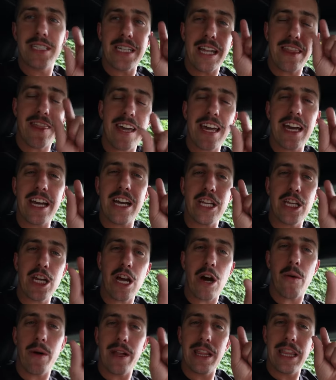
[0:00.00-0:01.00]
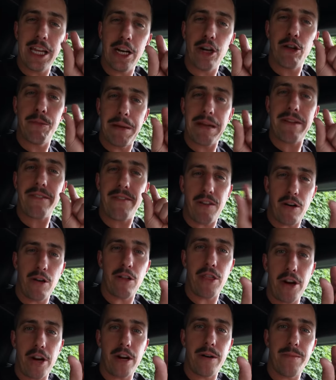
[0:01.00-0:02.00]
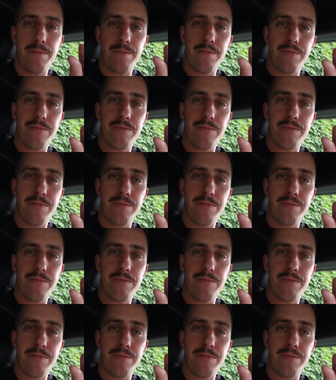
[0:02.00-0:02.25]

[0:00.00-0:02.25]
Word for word: because I think it could go a little bit further.